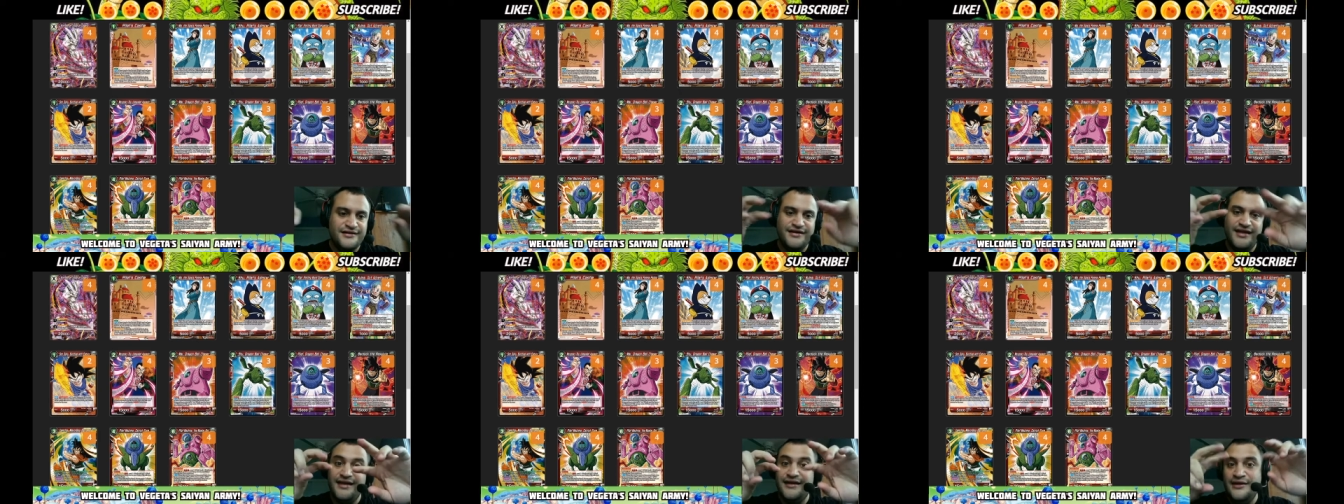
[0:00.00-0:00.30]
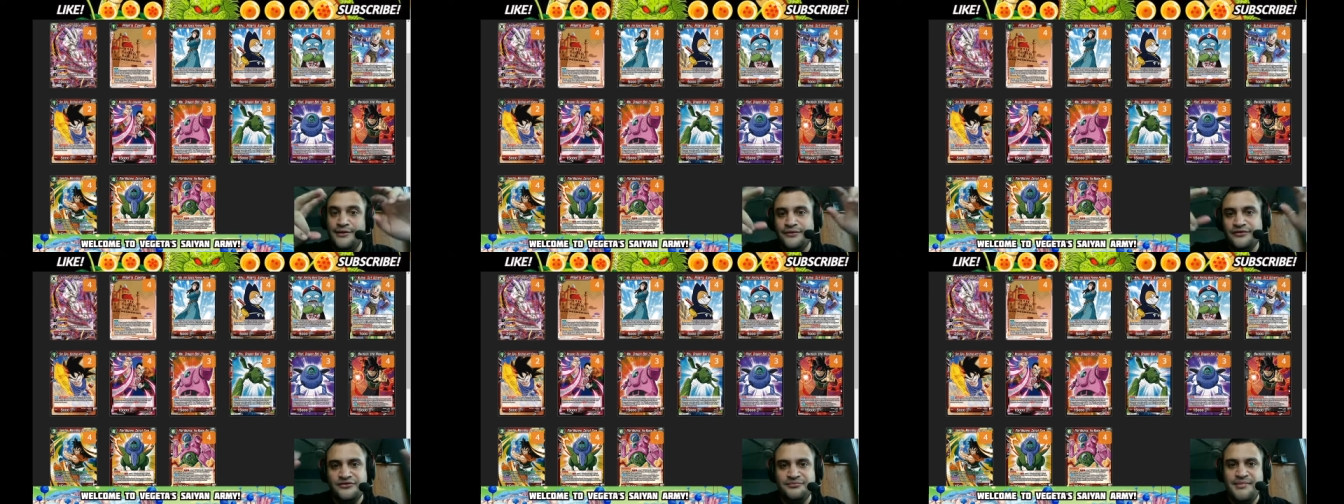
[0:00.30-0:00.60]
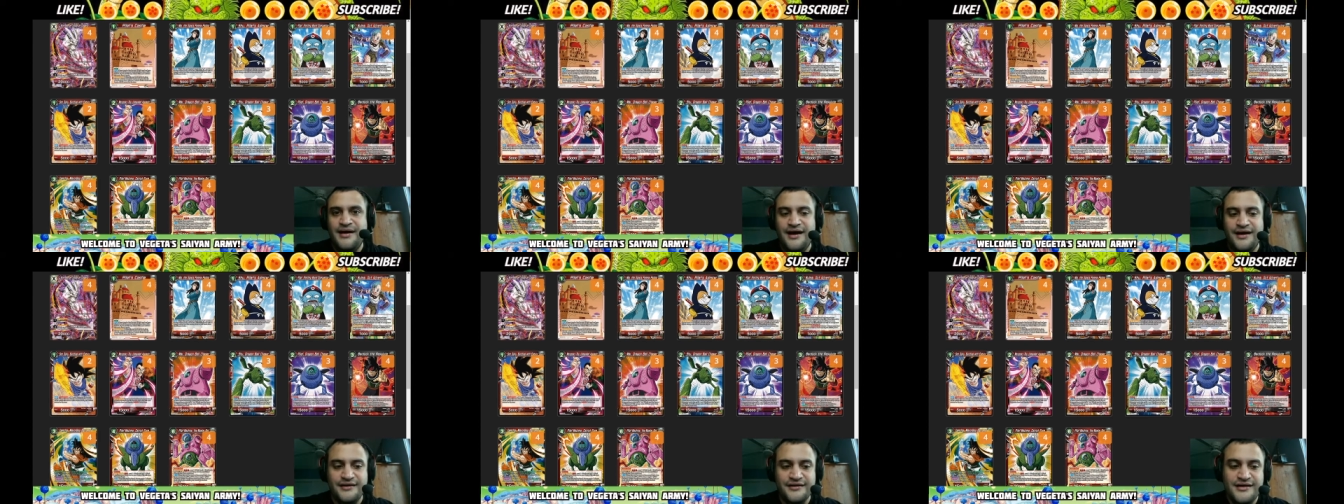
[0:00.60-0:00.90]
Ginyu is
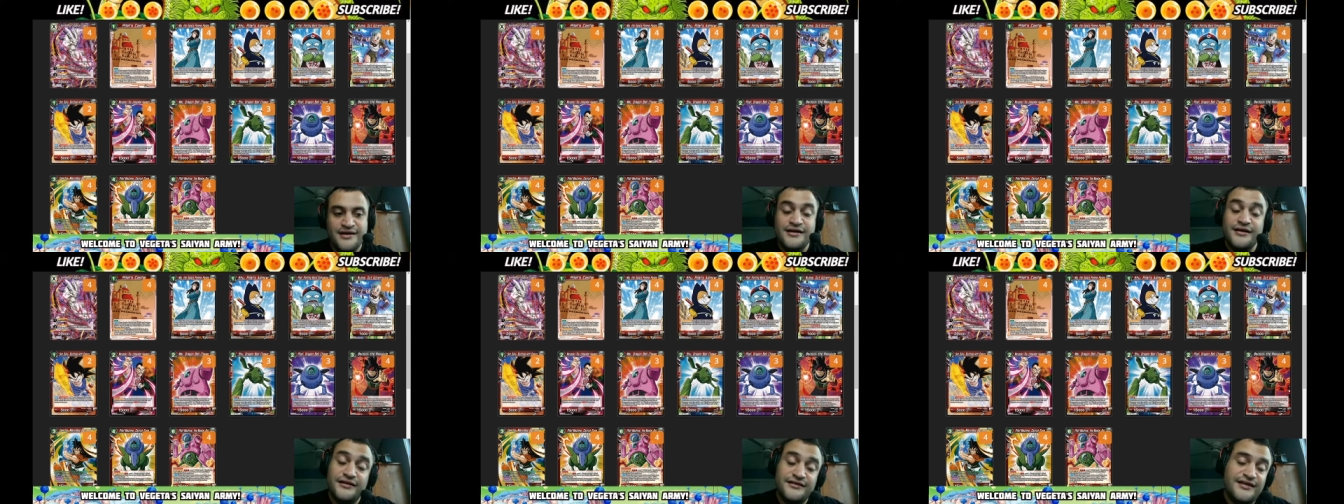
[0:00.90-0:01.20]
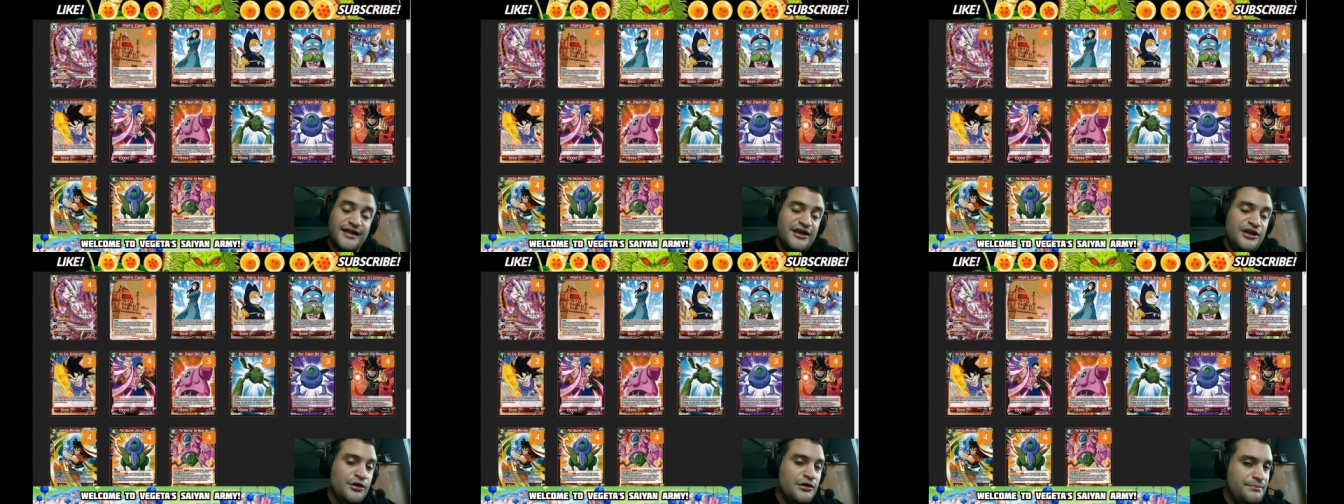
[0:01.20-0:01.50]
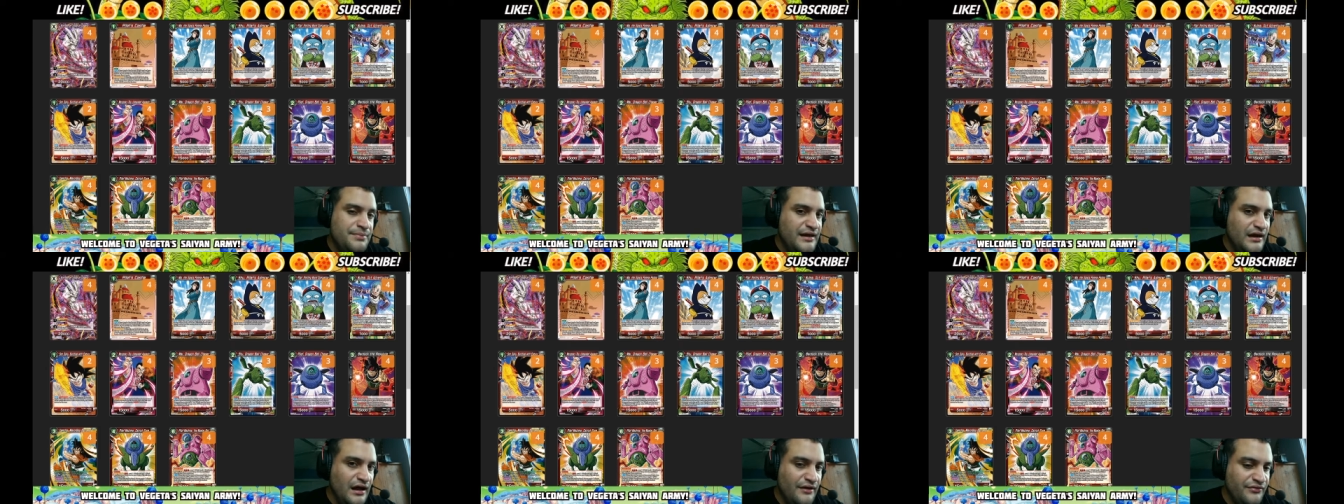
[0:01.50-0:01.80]
bad, because Ginyu
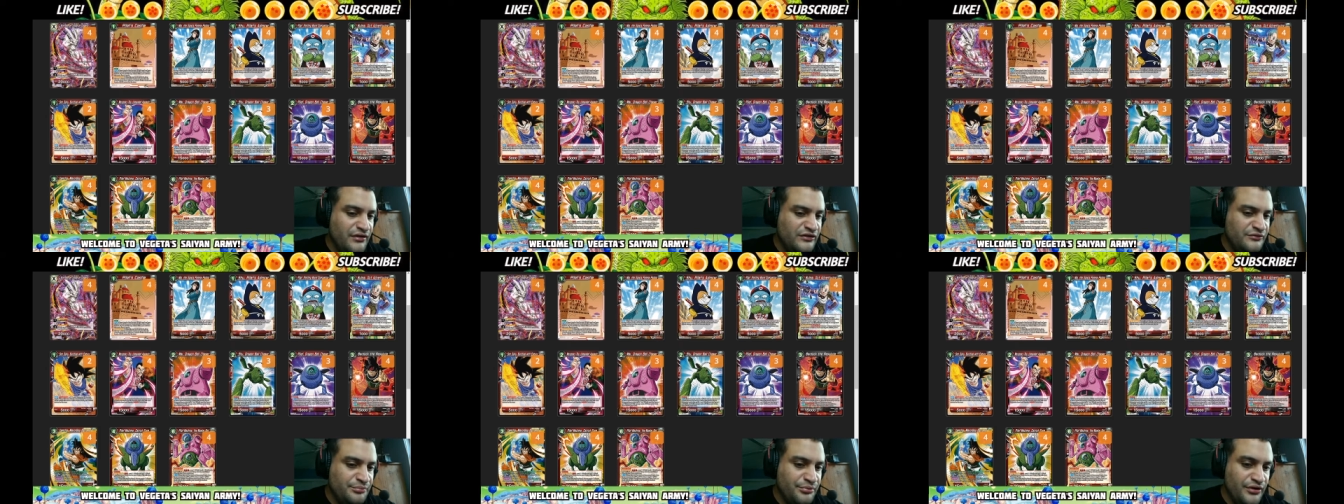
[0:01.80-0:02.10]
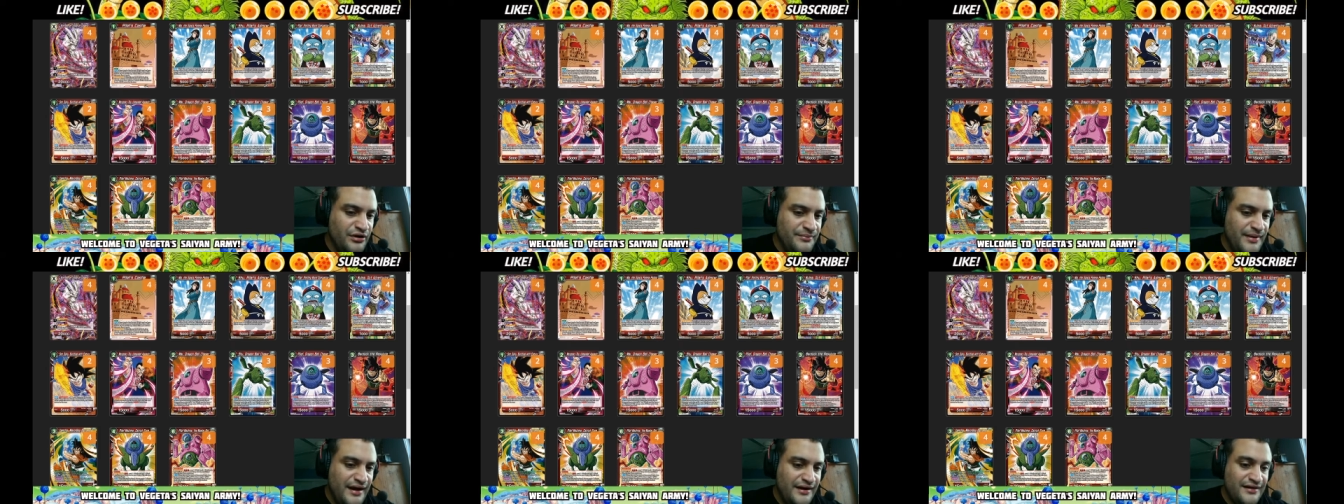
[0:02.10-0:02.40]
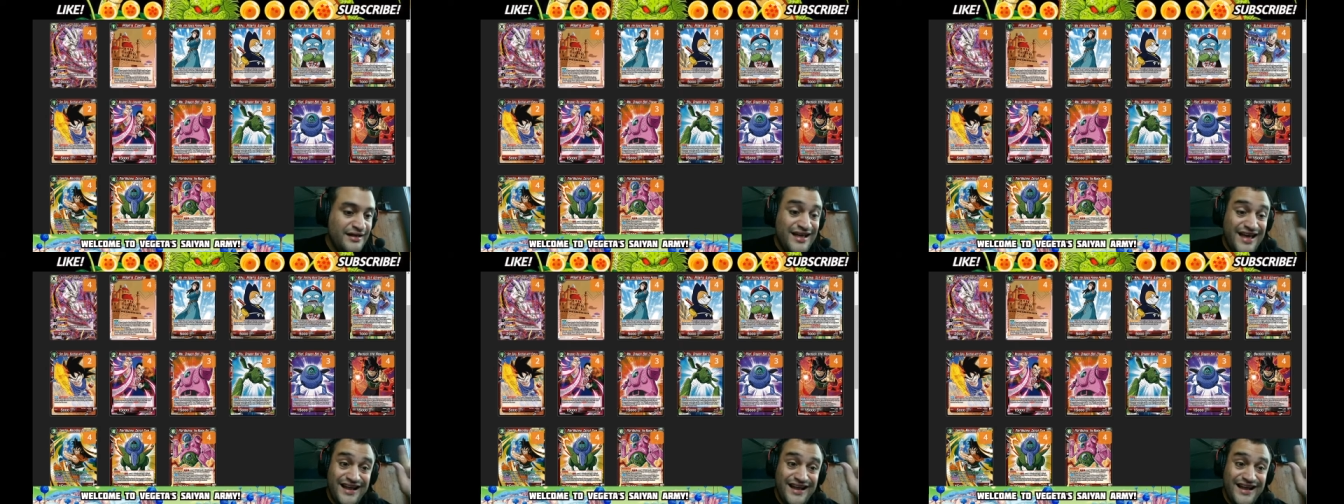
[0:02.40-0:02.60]
and Pilaf look pretty bad.